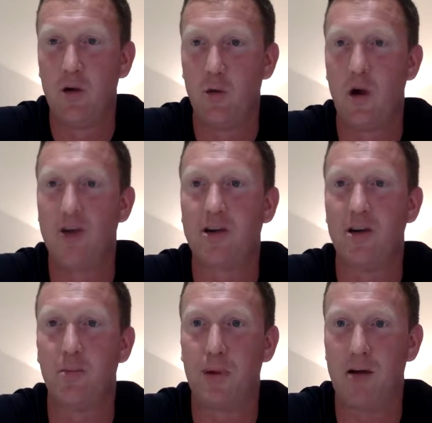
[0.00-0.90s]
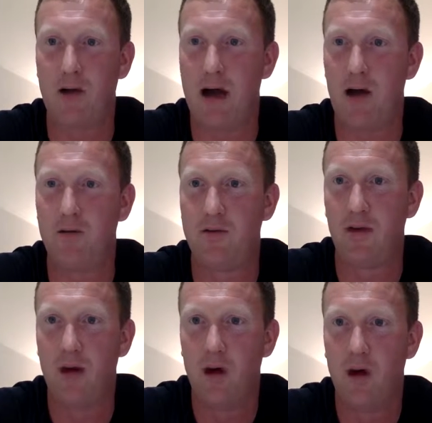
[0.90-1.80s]
Wine's going to be around
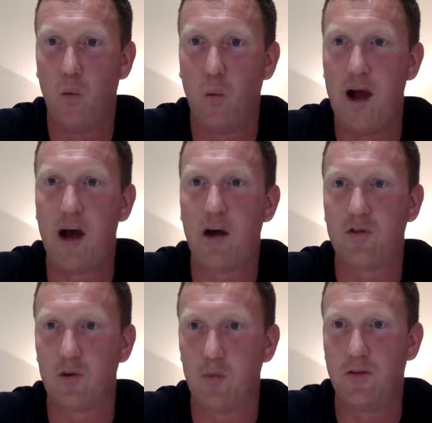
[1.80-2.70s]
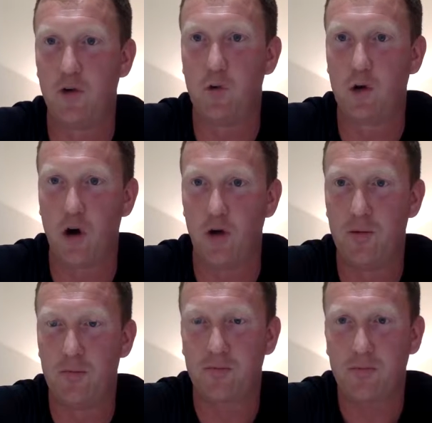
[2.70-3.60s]
way after we've all gone.
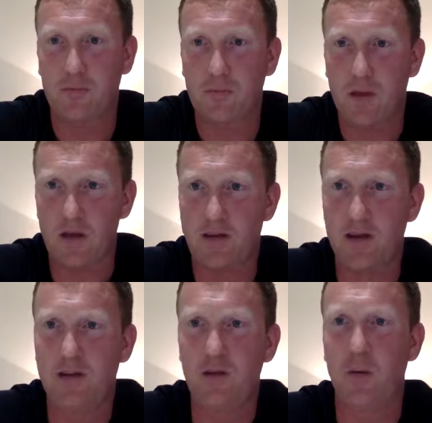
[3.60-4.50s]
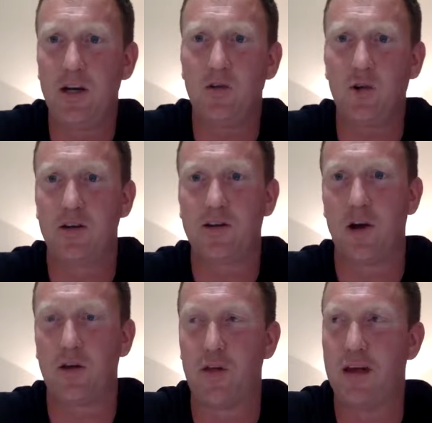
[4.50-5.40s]
So this is where you've got to
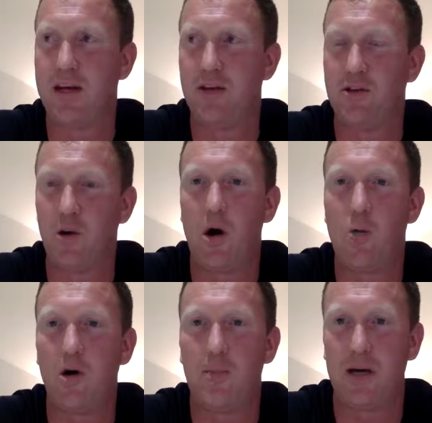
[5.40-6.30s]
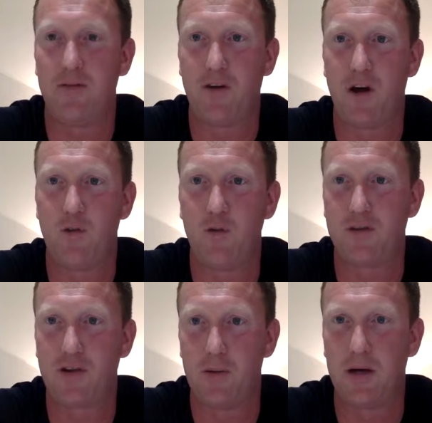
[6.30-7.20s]
start thinking, do I want to be involved with
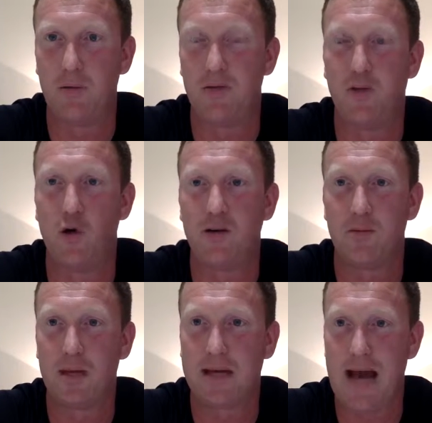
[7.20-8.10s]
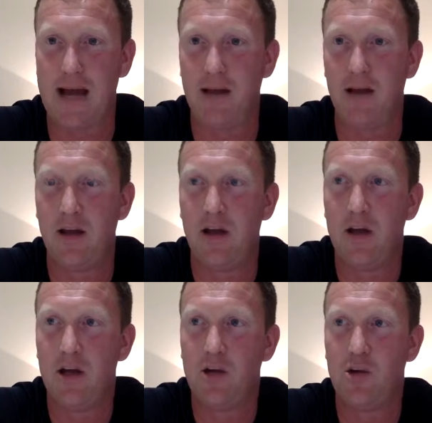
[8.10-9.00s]
something before it's began?
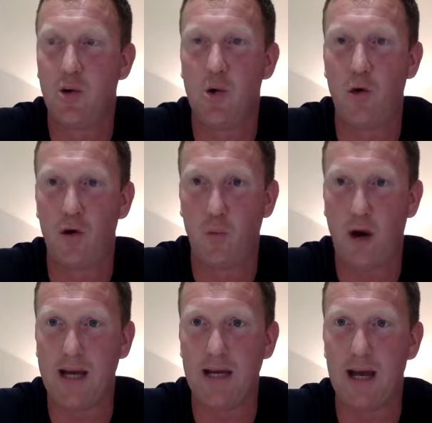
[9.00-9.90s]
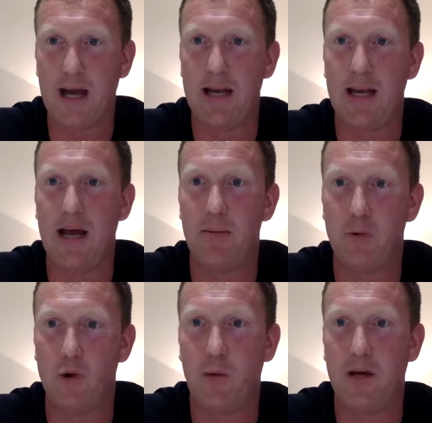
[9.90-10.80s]
Do I want to wait and let
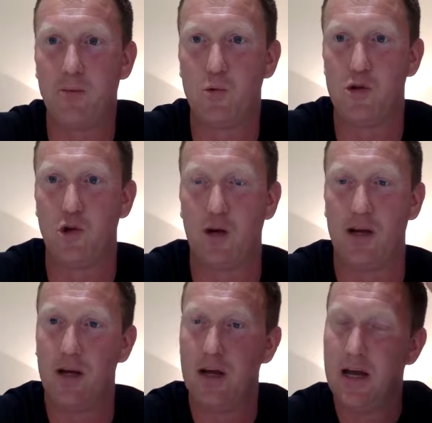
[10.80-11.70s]
more people join?